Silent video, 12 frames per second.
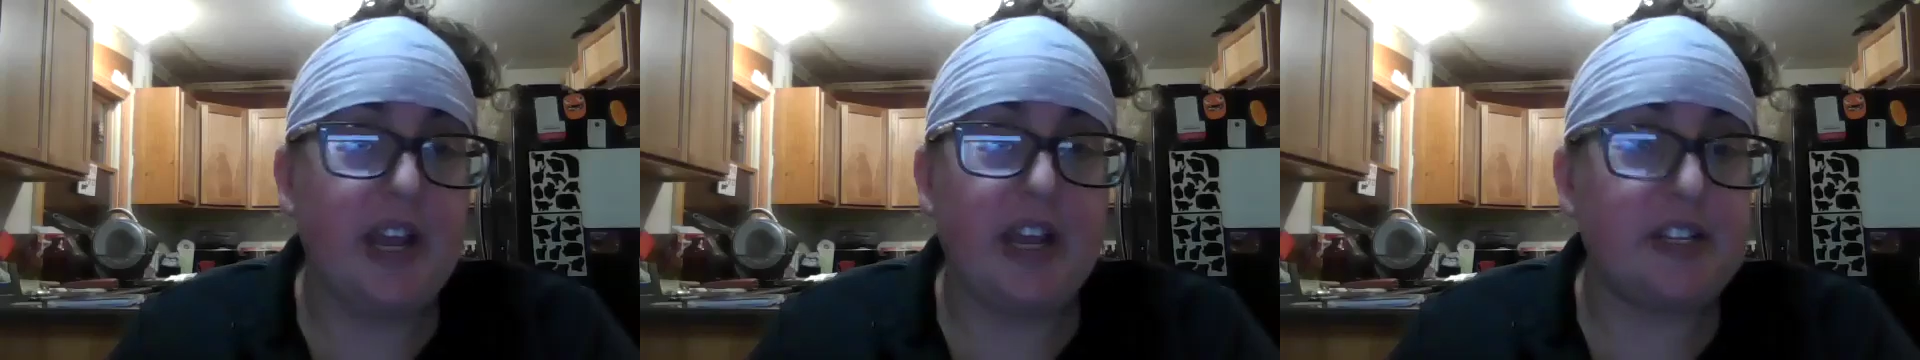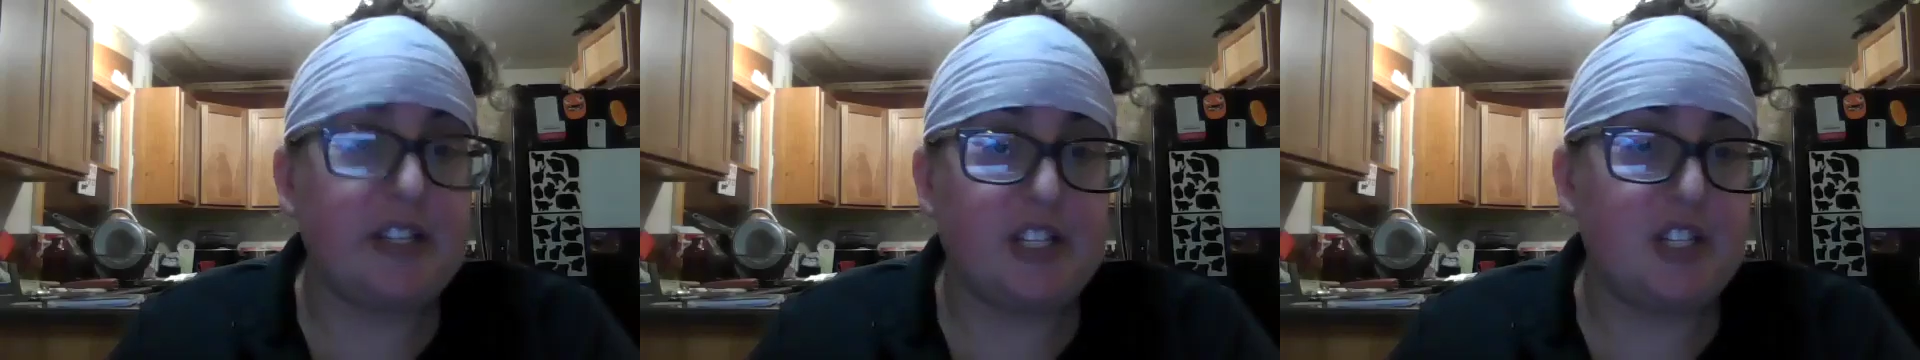
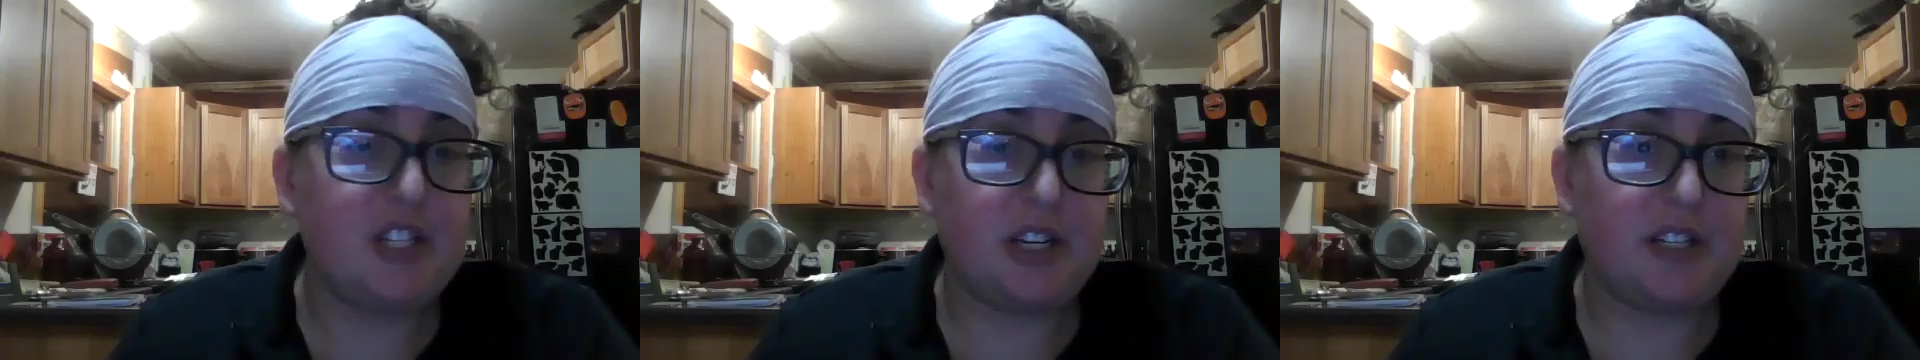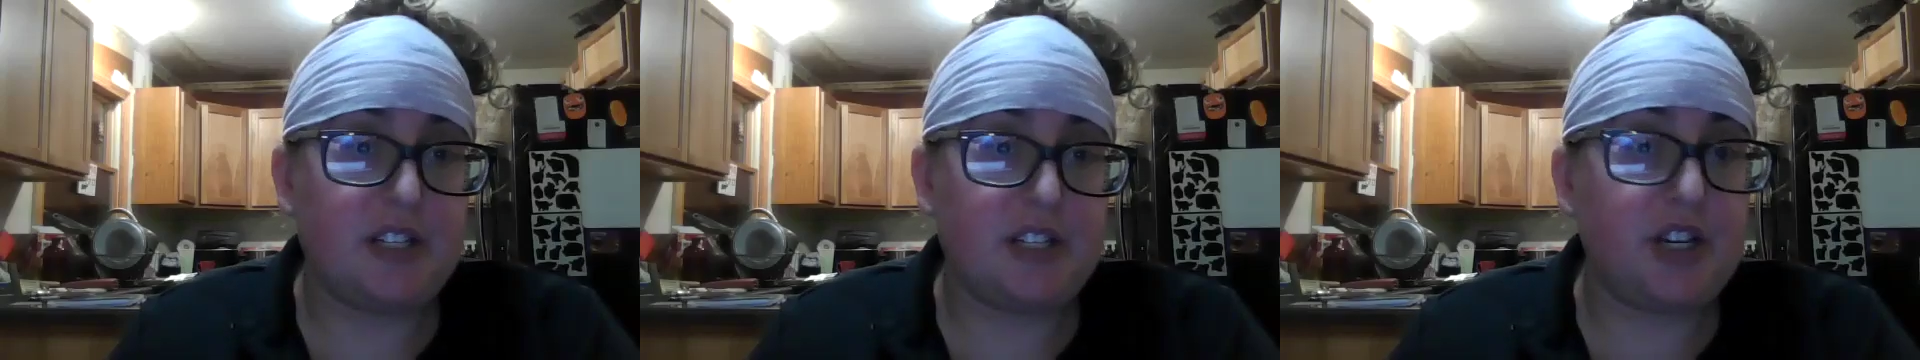it's
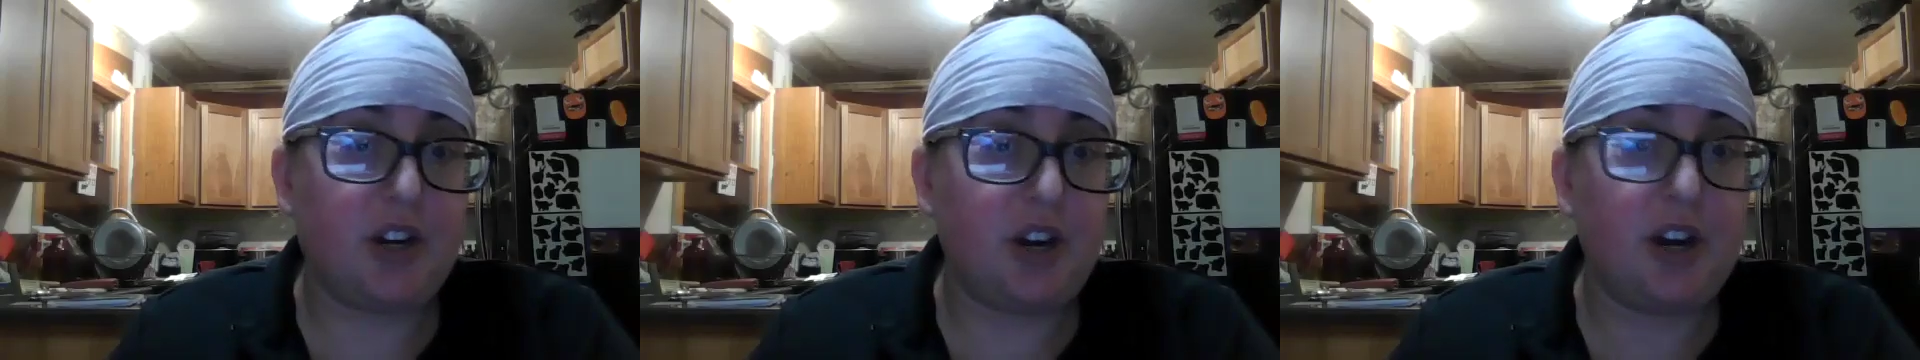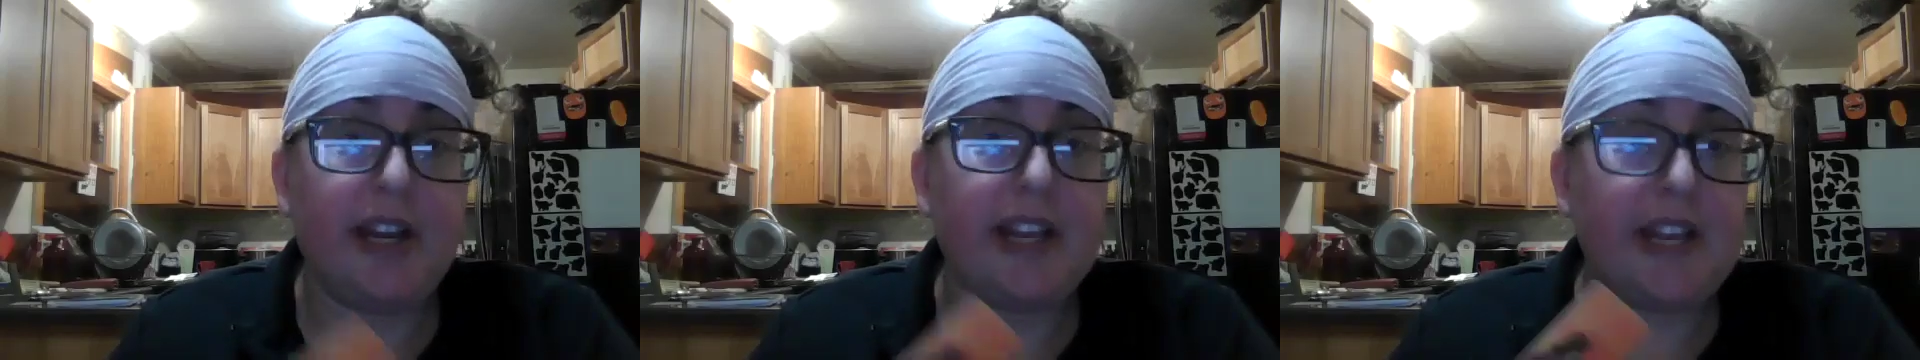just you're
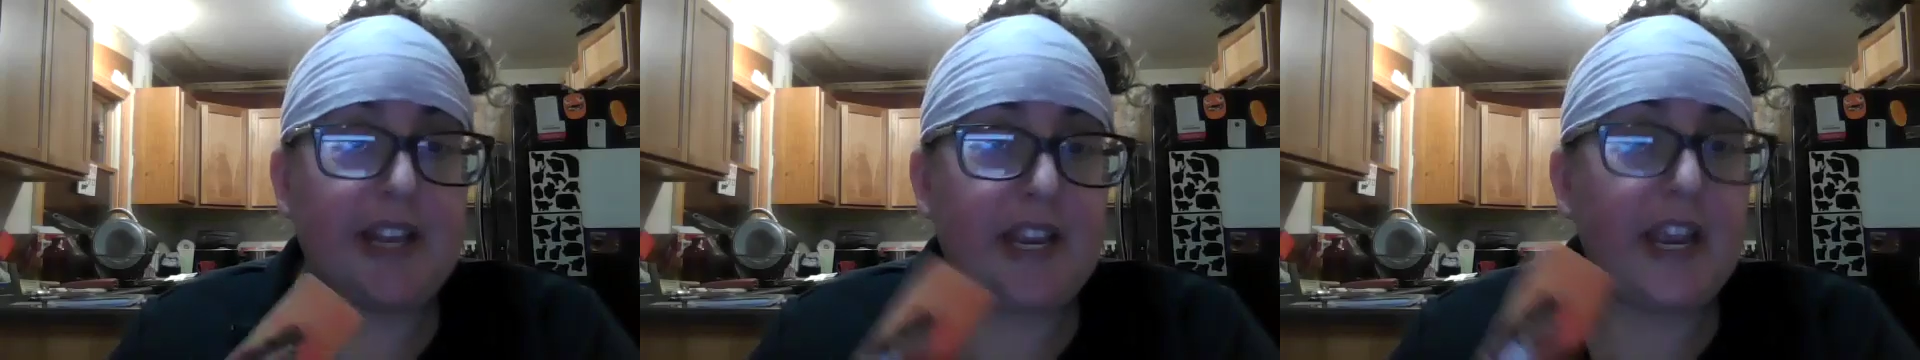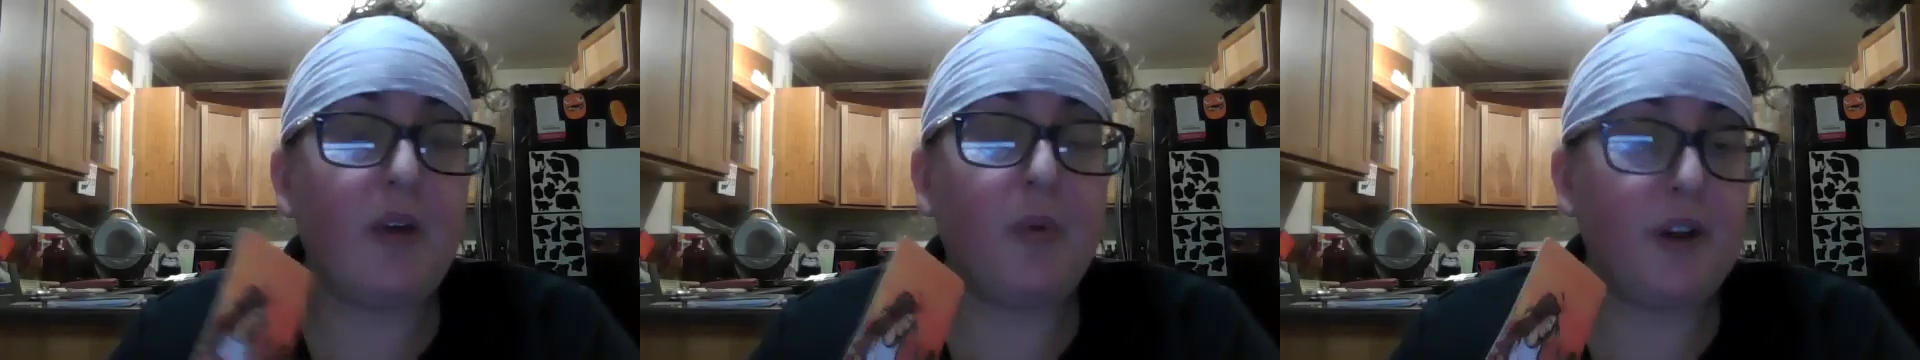going to
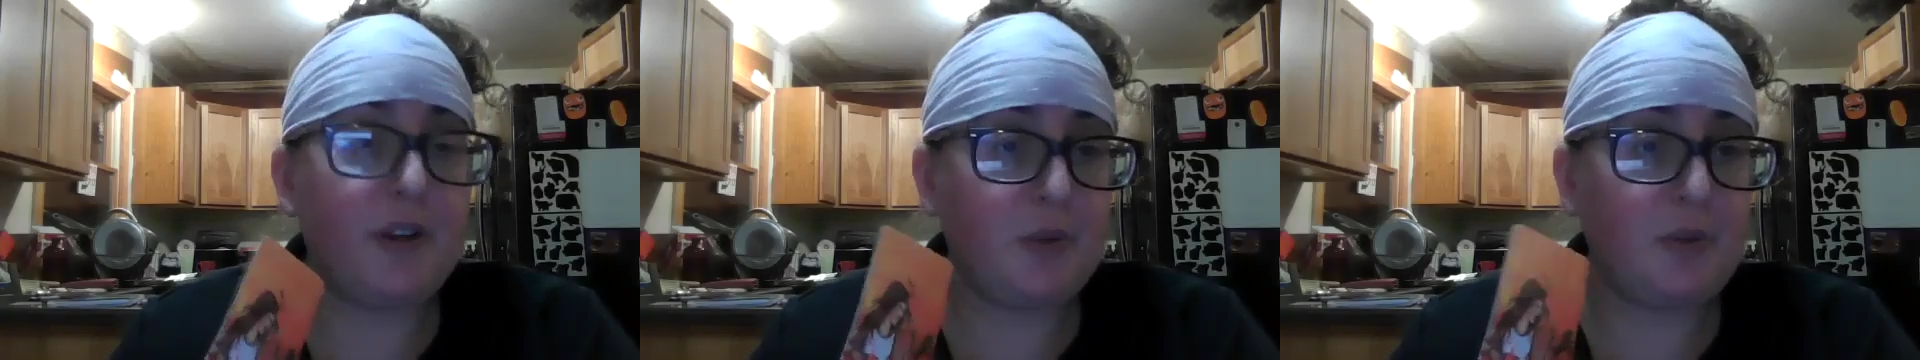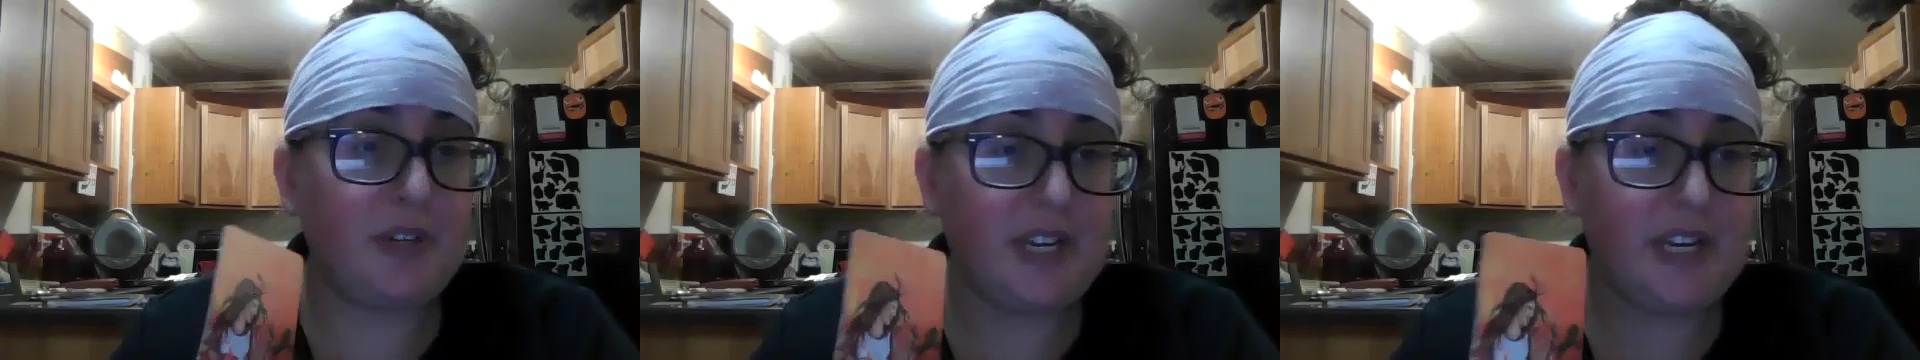get what
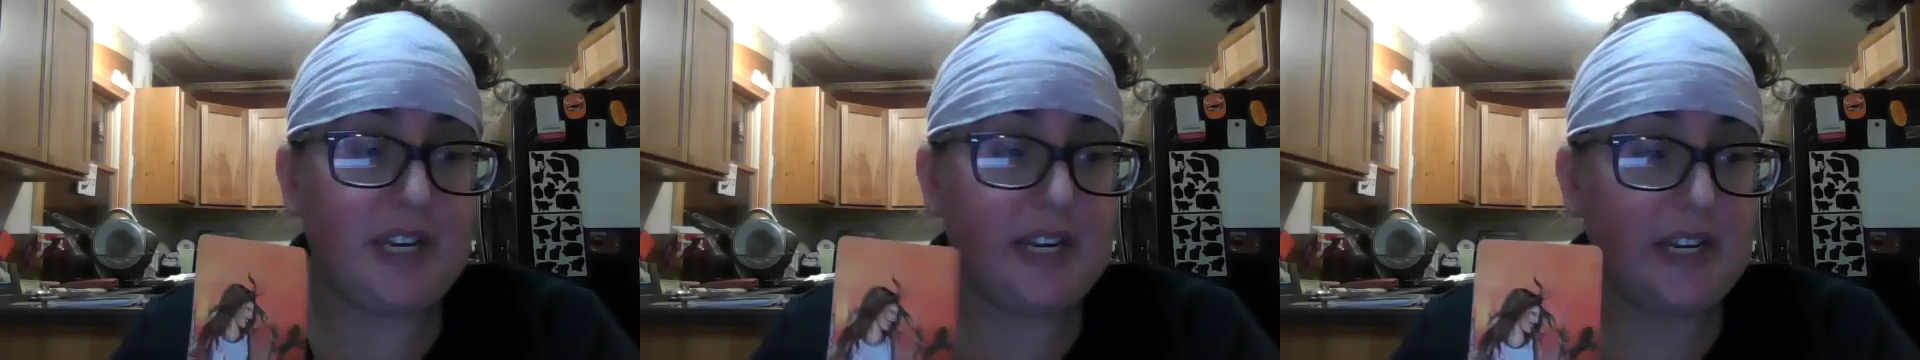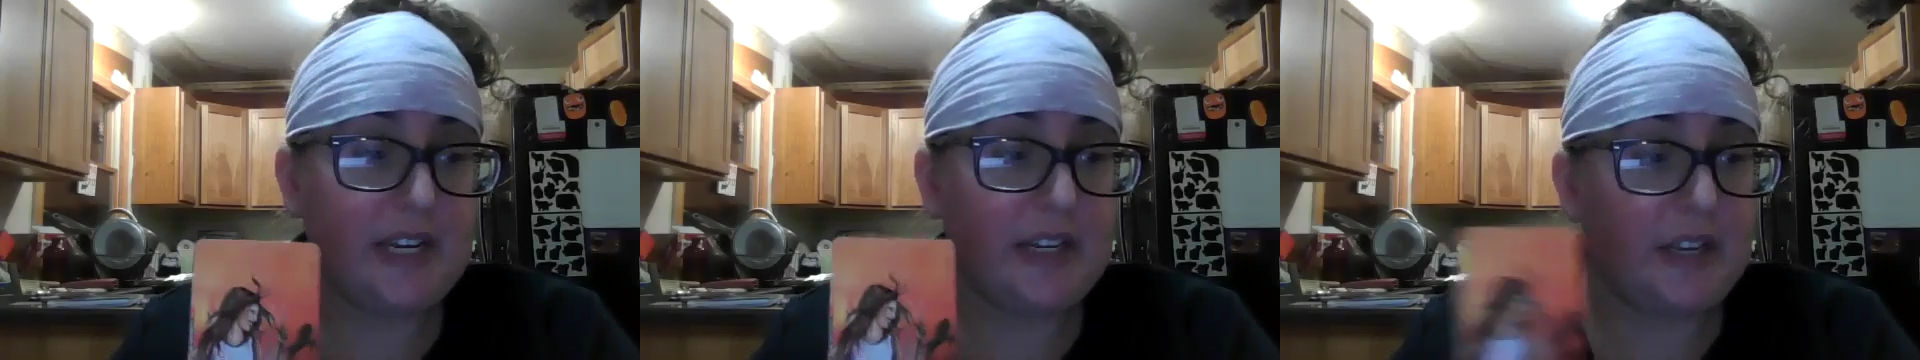you
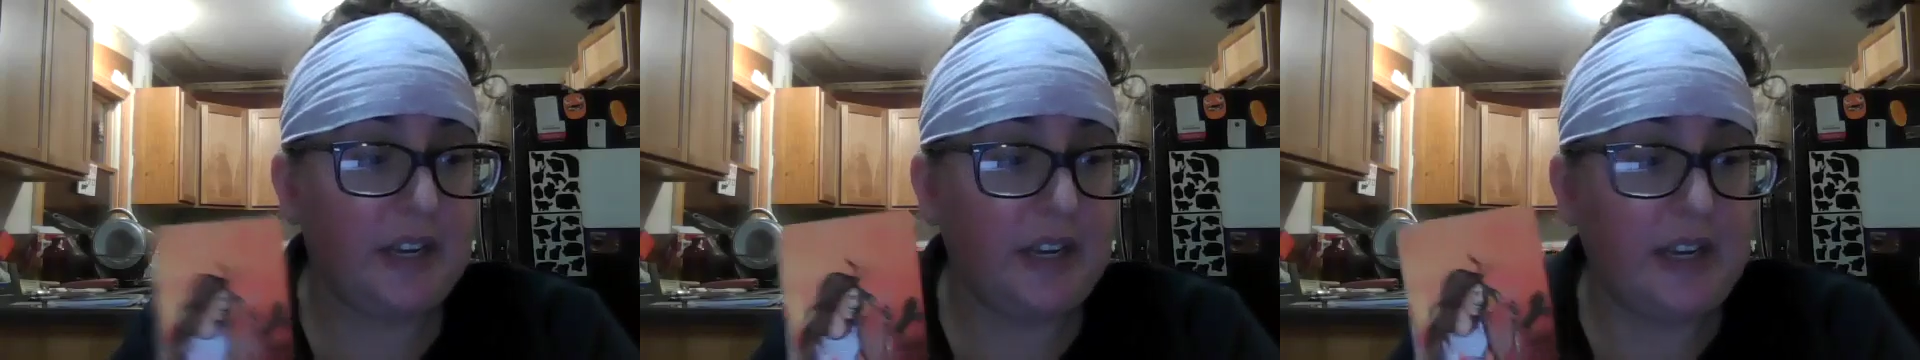need,